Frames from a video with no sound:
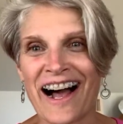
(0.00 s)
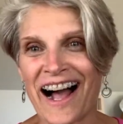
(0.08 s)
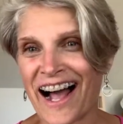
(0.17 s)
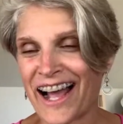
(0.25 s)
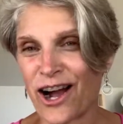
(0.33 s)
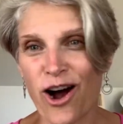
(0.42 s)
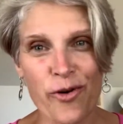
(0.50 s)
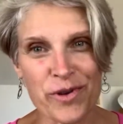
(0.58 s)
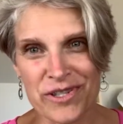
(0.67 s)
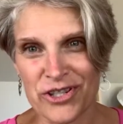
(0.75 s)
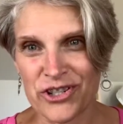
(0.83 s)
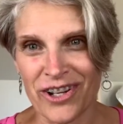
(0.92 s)
I
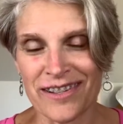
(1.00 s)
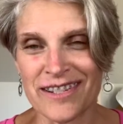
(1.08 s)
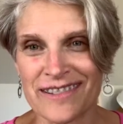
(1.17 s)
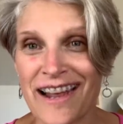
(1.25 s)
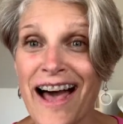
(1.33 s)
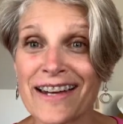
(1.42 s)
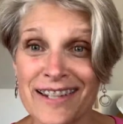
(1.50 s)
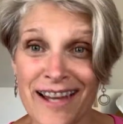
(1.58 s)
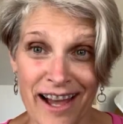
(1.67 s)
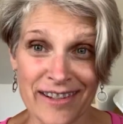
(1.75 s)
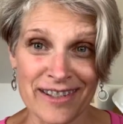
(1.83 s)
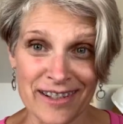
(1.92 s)
always suggest
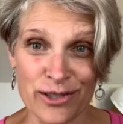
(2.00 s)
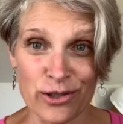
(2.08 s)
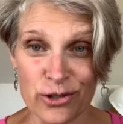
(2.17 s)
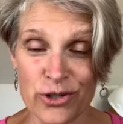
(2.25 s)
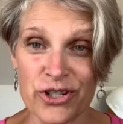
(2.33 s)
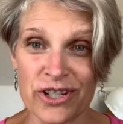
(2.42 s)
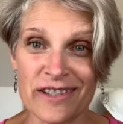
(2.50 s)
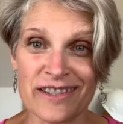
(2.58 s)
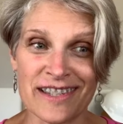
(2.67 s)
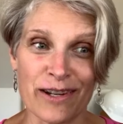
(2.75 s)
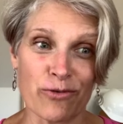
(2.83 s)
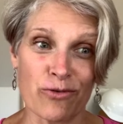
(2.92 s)
non-toxic
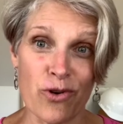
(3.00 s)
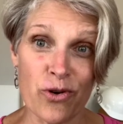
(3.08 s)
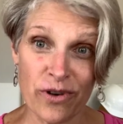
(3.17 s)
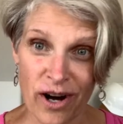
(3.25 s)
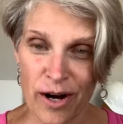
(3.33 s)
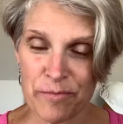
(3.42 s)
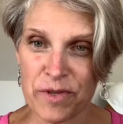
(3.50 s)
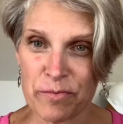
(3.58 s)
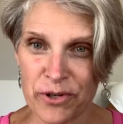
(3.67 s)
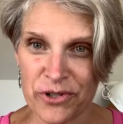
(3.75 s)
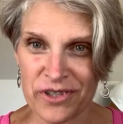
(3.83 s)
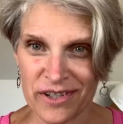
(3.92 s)
solutions that won't harm the
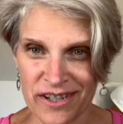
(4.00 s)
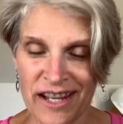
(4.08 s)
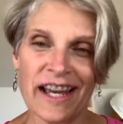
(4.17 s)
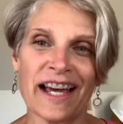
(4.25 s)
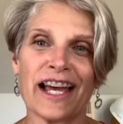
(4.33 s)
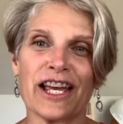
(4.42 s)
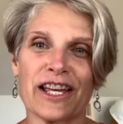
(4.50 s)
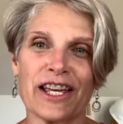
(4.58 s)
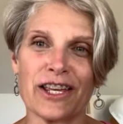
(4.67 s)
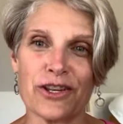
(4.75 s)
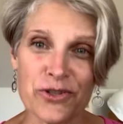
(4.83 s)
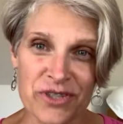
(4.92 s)
person
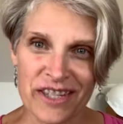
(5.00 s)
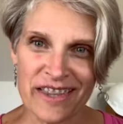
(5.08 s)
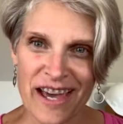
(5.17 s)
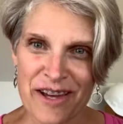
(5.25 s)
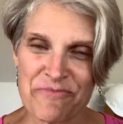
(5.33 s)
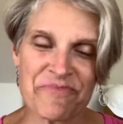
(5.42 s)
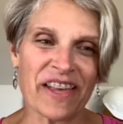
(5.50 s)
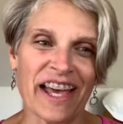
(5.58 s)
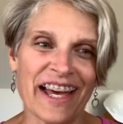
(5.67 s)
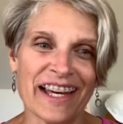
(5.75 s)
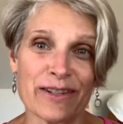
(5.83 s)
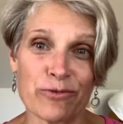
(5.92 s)
using them
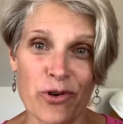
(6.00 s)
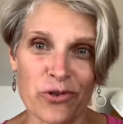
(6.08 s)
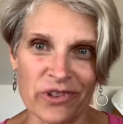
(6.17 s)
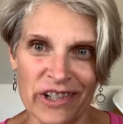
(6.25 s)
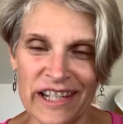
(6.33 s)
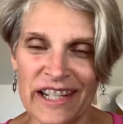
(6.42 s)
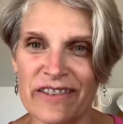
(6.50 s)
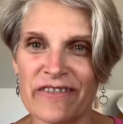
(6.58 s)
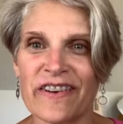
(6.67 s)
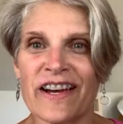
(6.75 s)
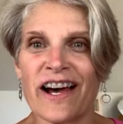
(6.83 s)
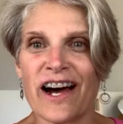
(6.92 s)
and won't
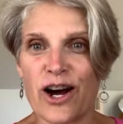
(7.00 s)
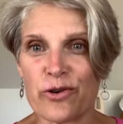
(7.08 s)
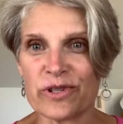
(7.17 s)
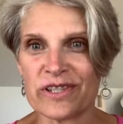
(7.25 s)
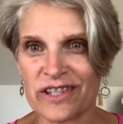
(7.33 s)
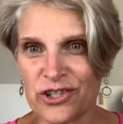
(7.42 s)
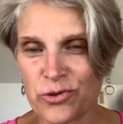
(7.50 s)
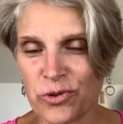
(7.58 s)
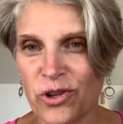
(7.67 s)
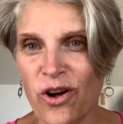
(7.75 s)
leave a residual